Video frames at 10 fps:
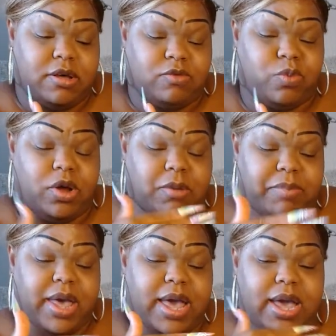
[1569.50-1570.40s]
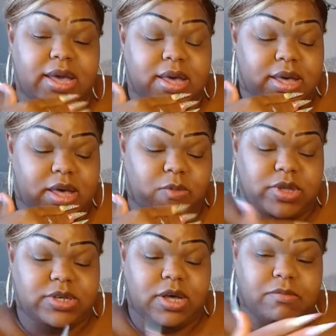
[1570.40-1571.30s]
if we're in pain and
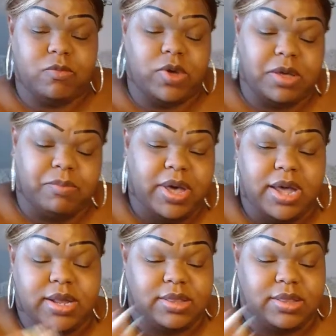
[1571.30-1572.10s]
we tell them we're in pain,